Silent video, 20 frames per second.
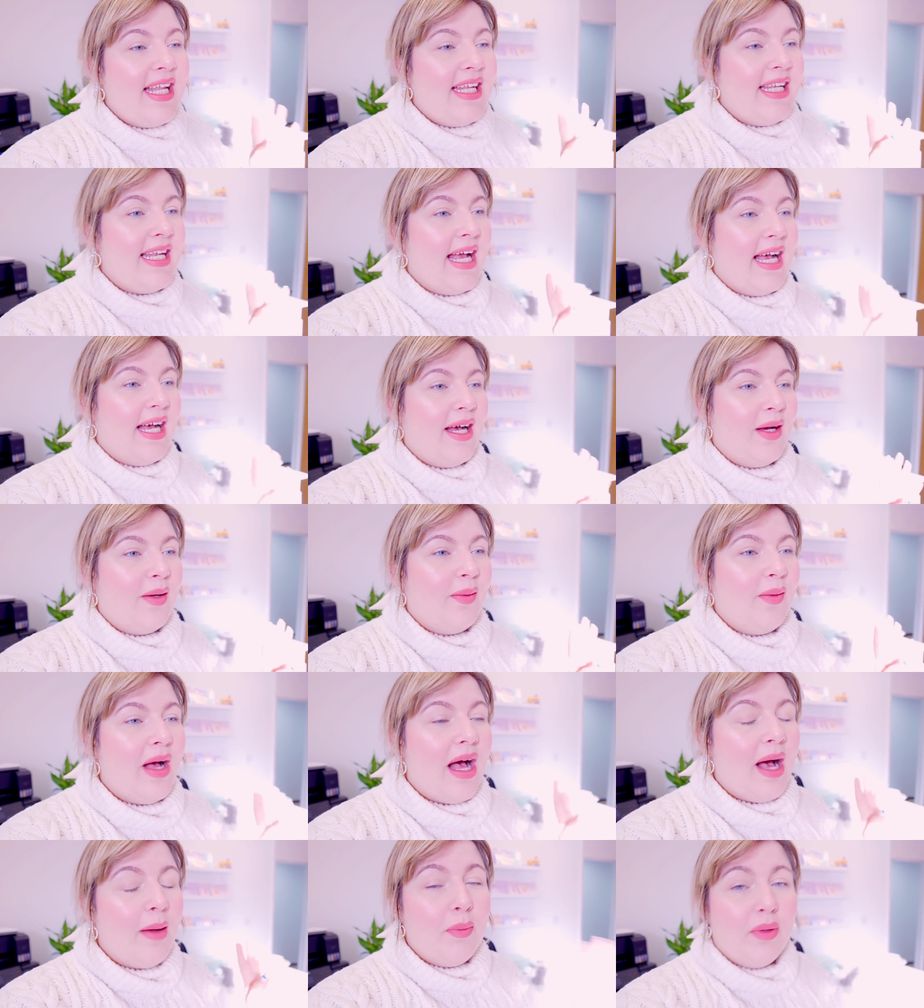
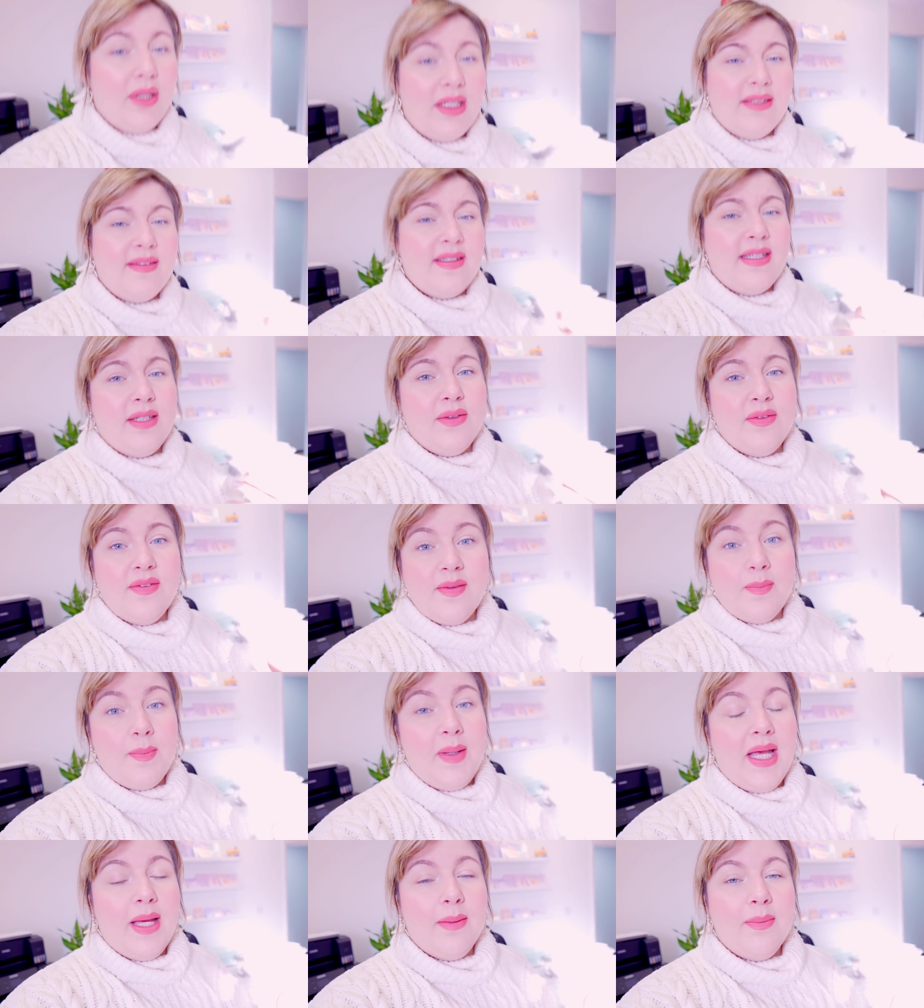Now, I wanted to use
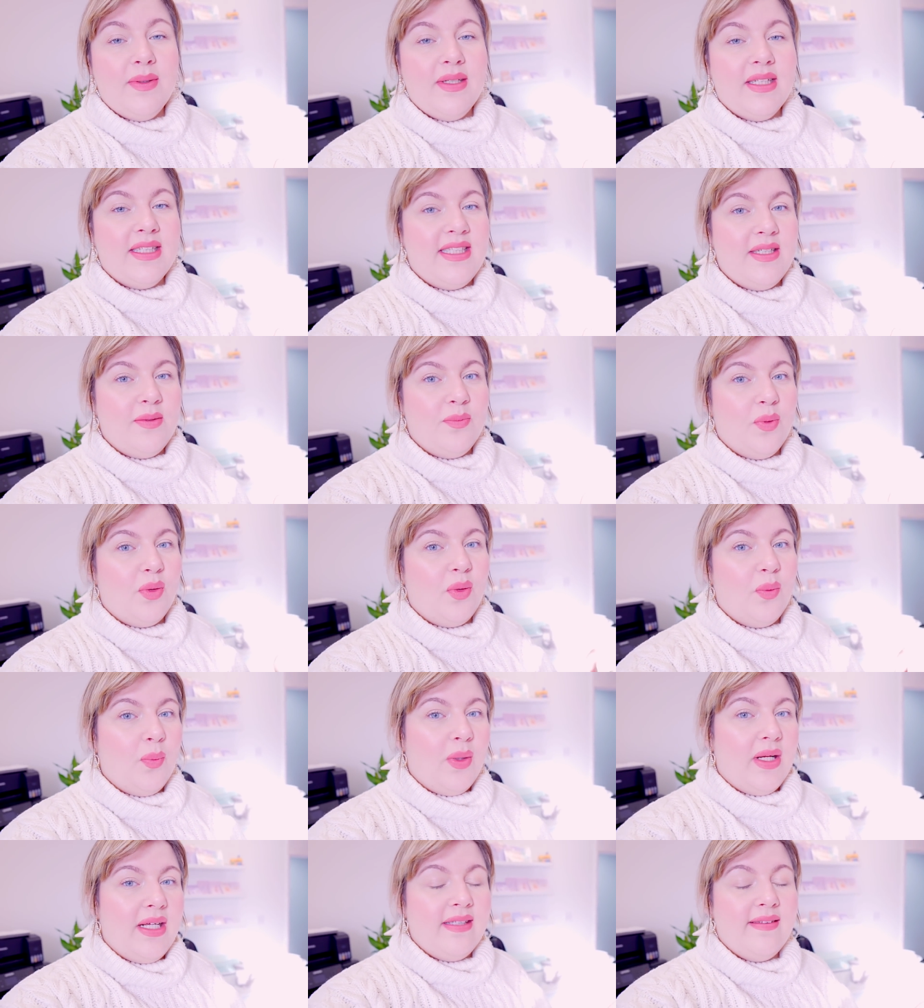the paper and I didn't want
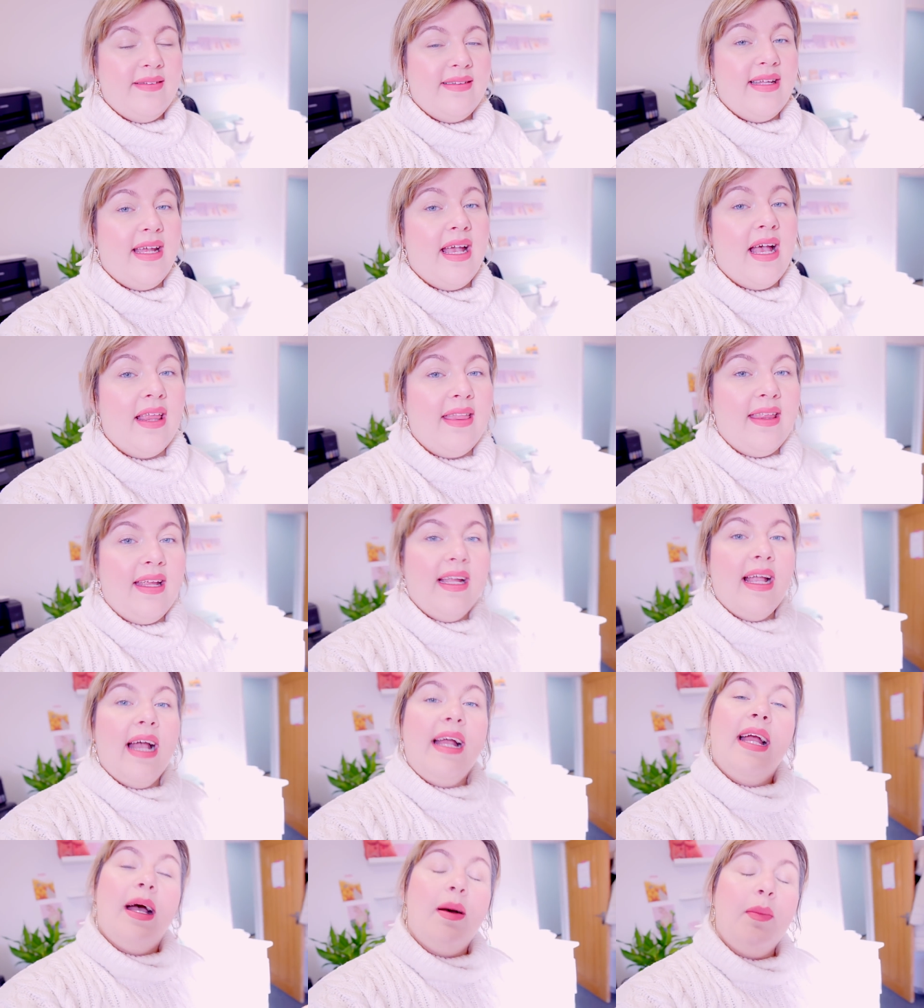to waste it. I
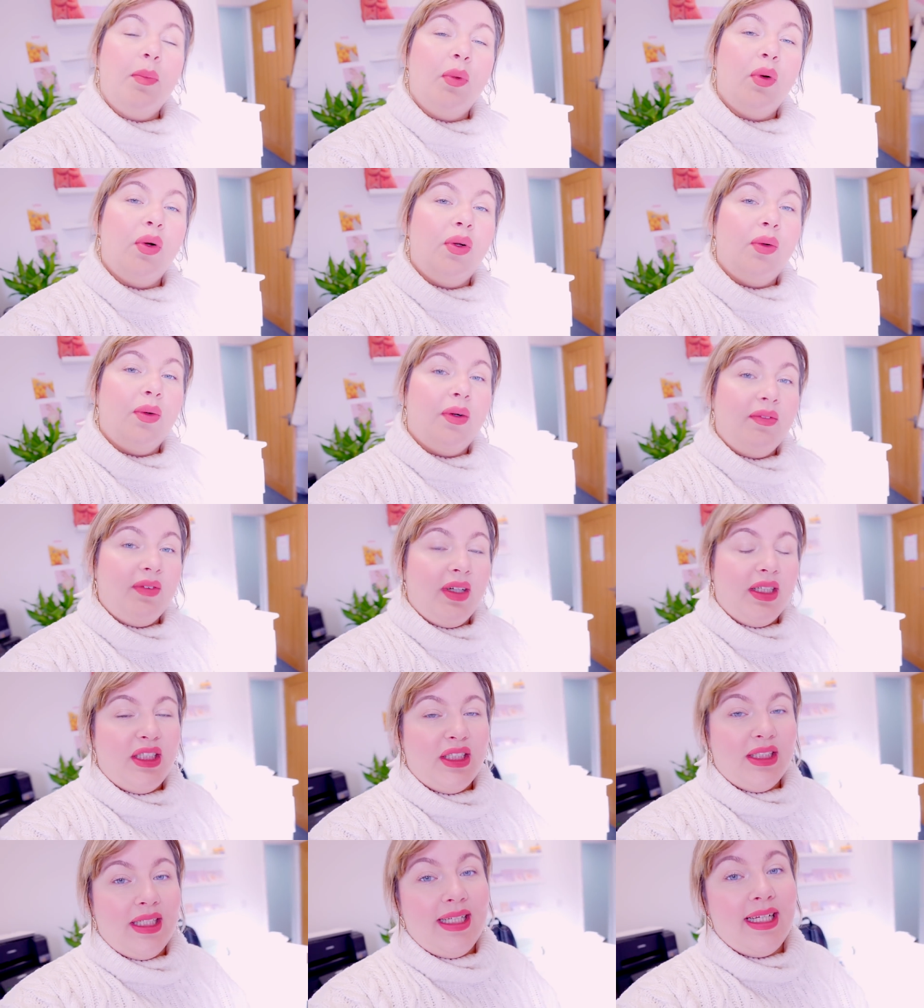think I am going to
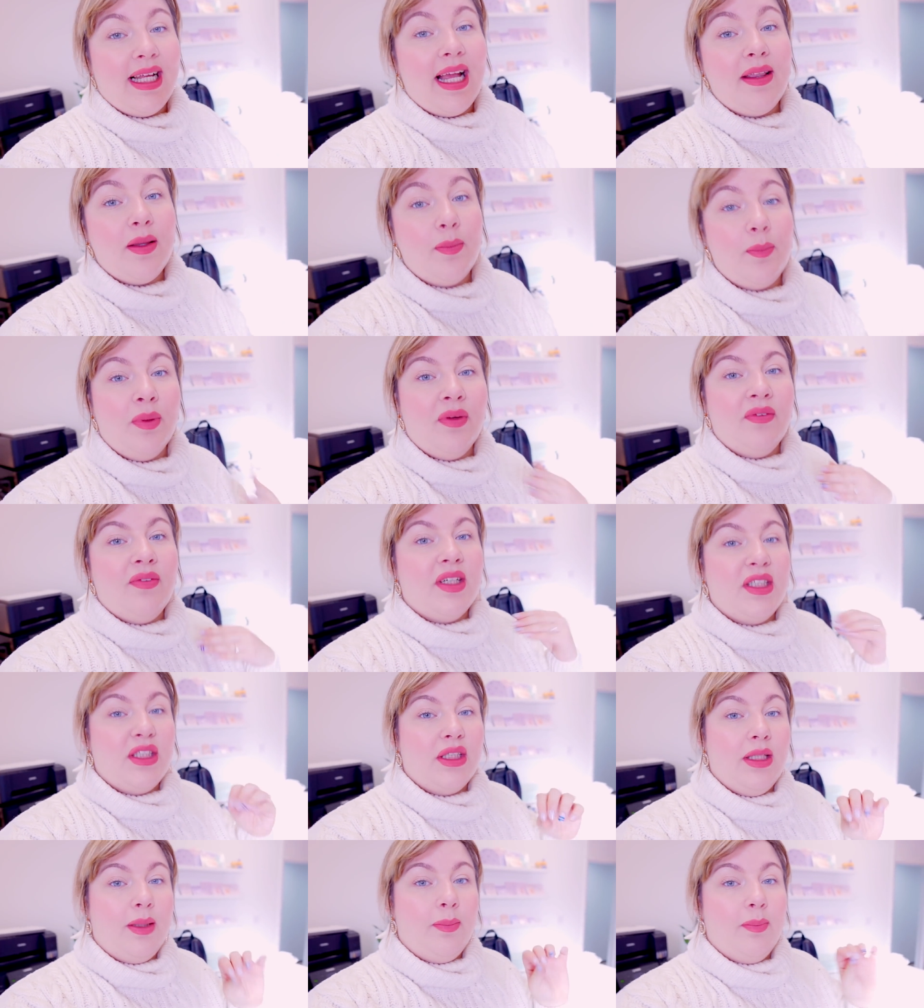eventually get them
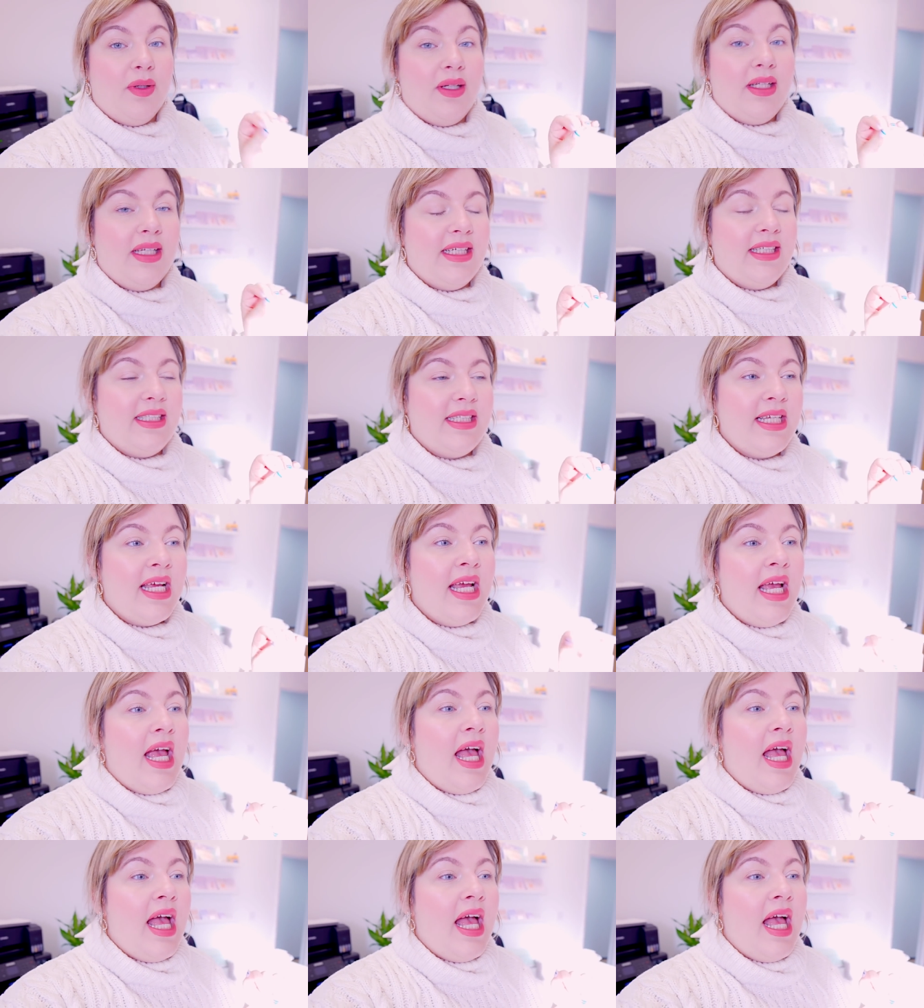professionally printed.